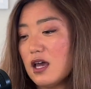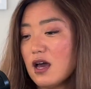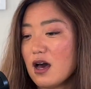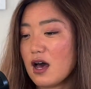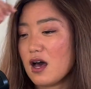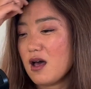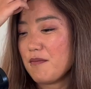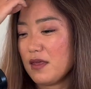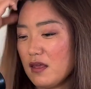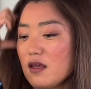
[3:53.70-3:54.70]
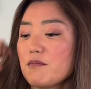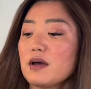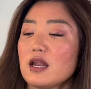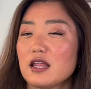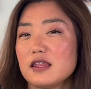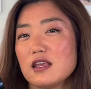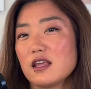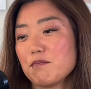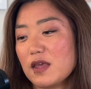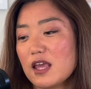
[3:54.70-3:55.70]
But I think
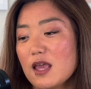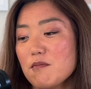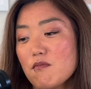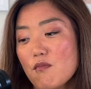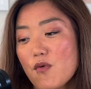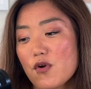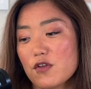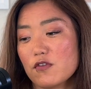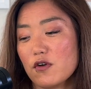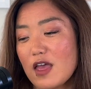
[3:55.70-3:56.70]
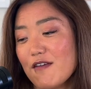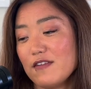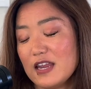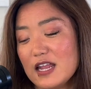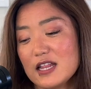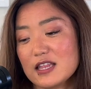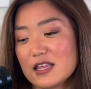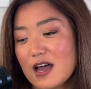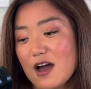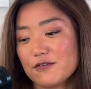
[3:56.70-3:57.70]
it became more so evident
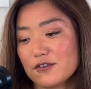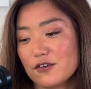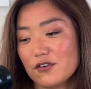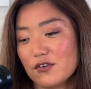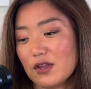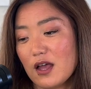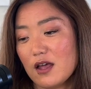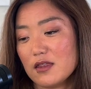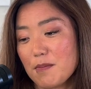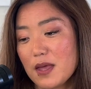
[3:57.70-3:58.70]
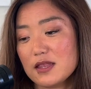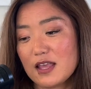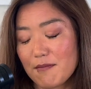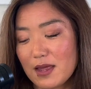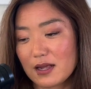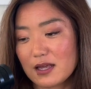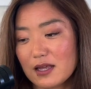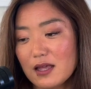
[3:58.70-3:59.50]
after the pandemic.